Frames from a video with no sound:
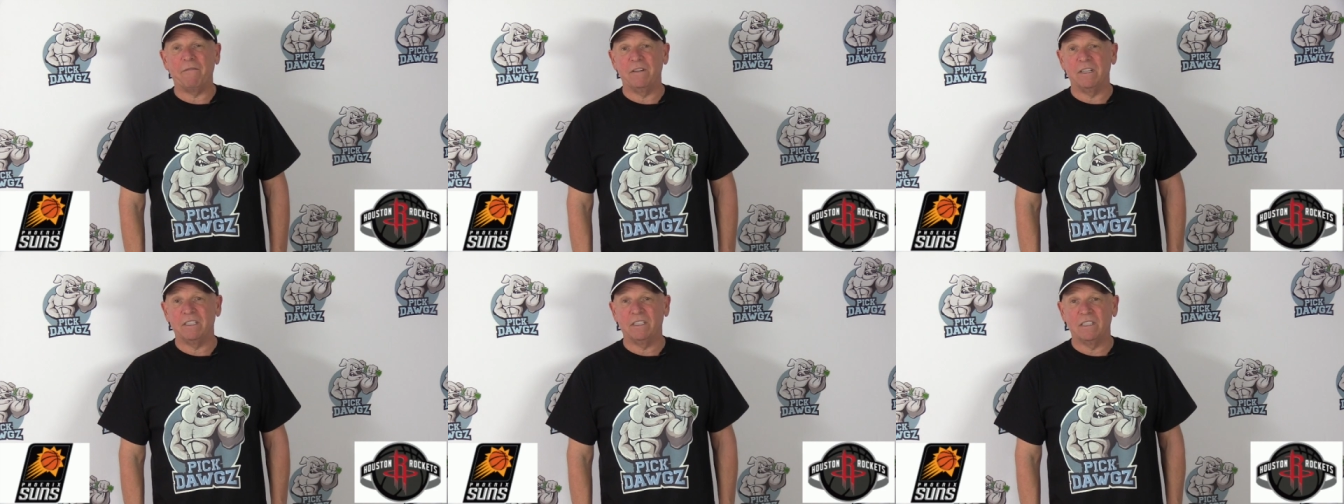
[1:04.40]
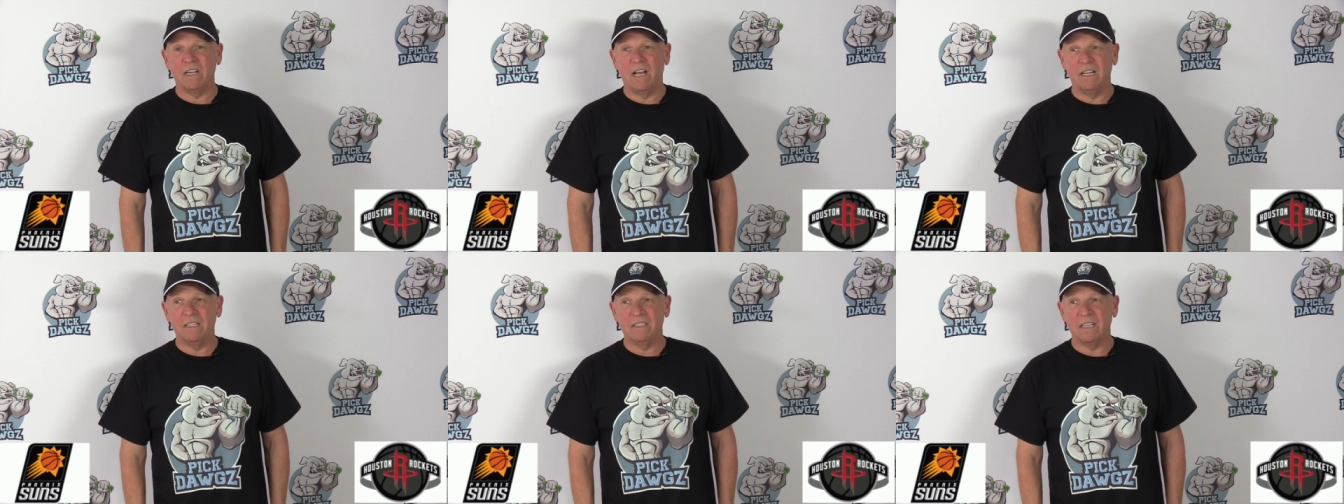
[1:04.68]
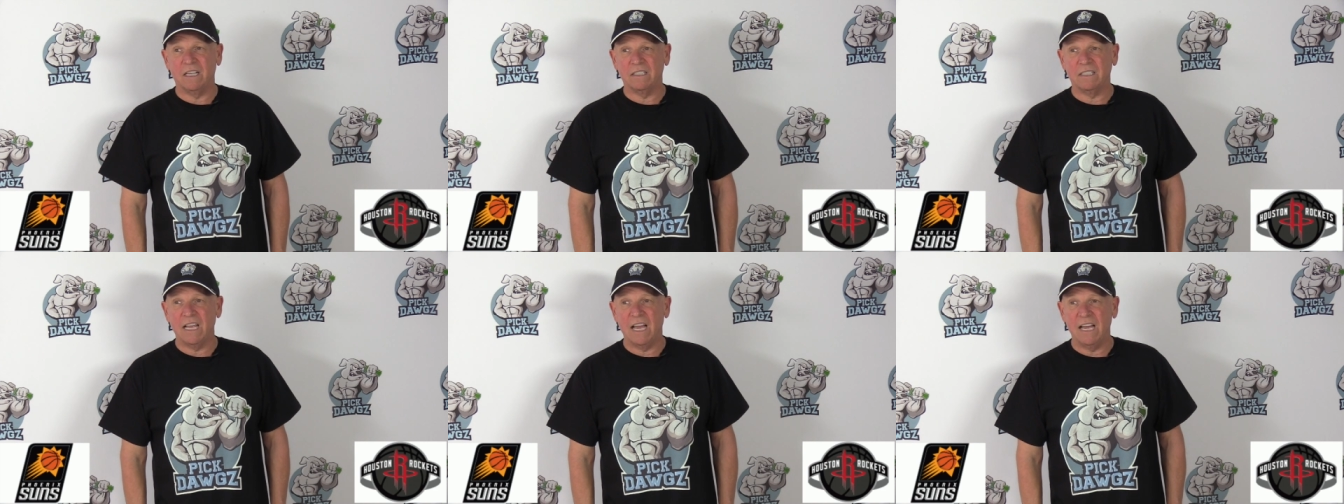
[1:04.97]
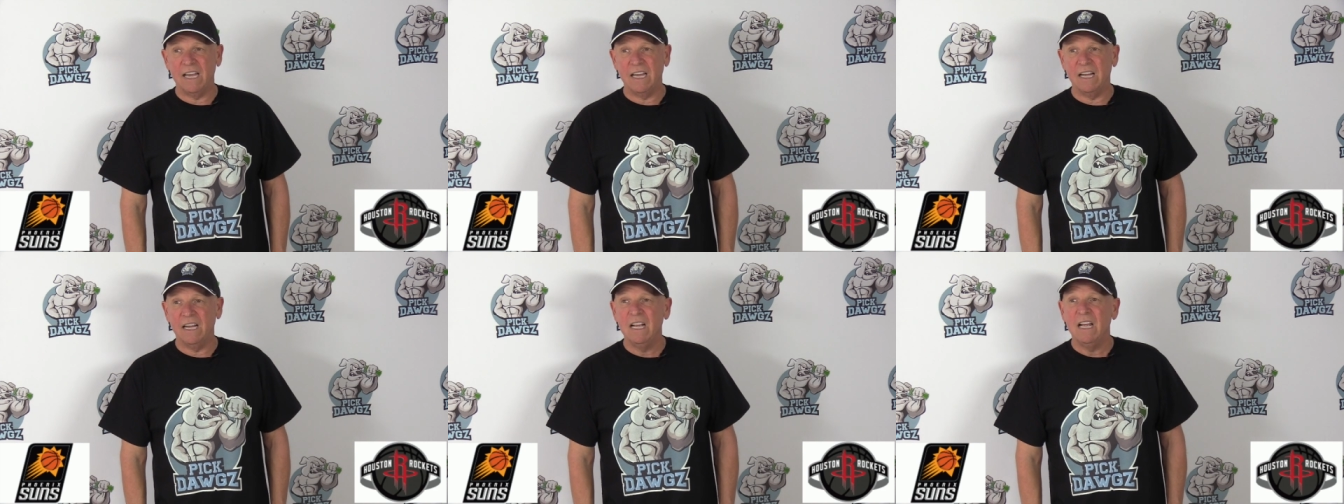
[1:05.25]
for the Suns. I'll
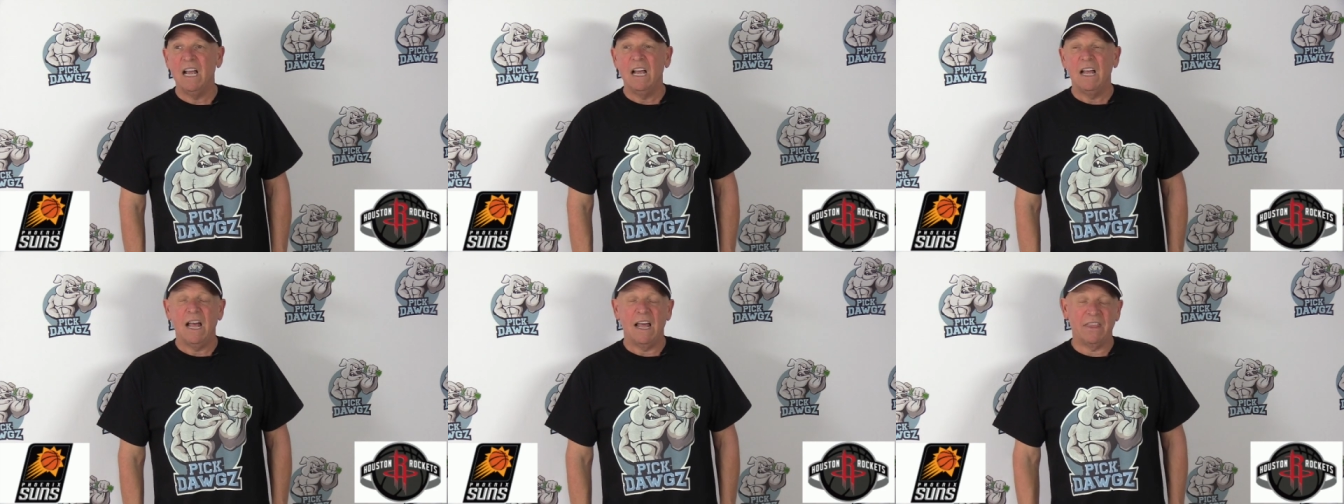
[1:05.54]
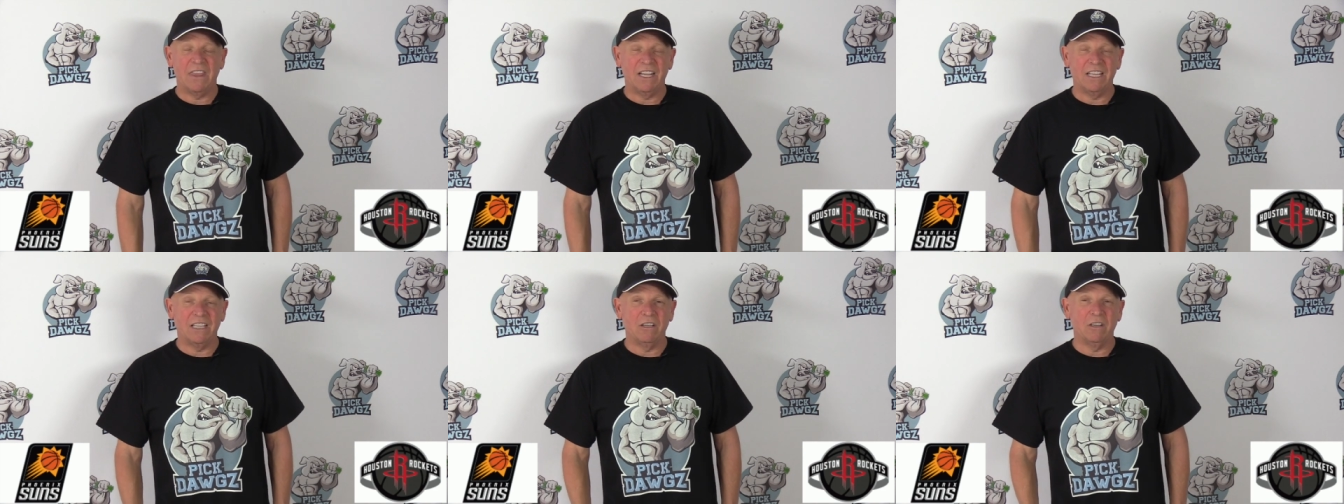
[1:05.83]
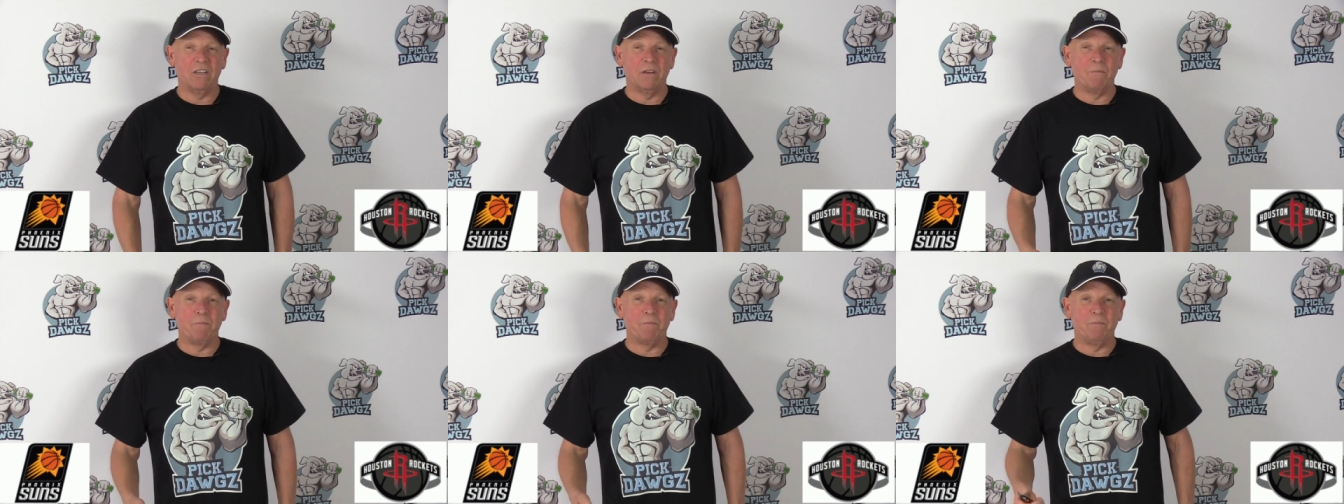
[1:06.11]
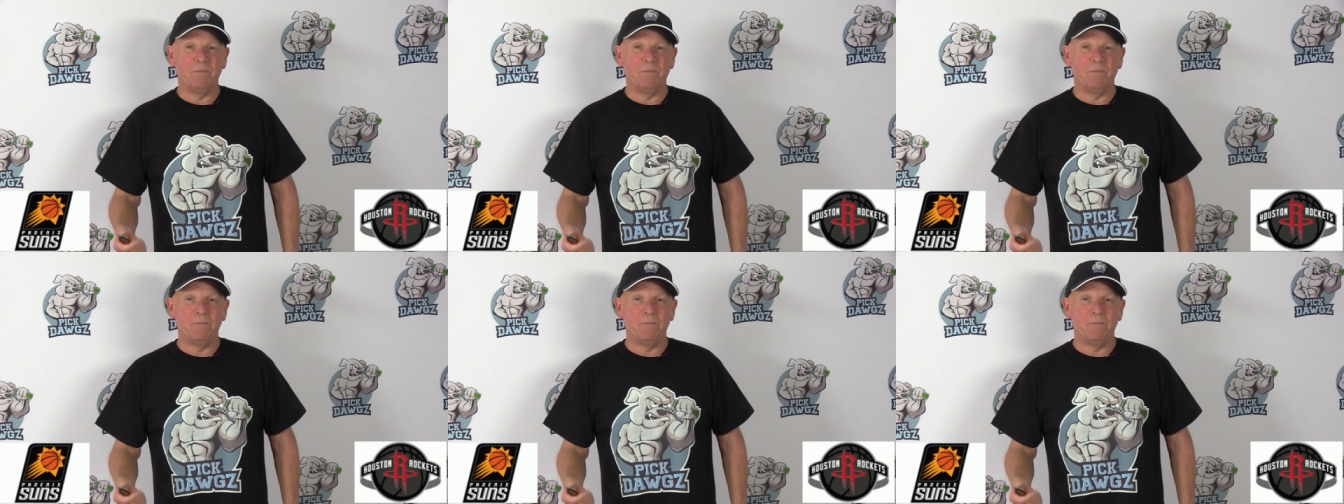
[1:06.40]
tell you, I think you can,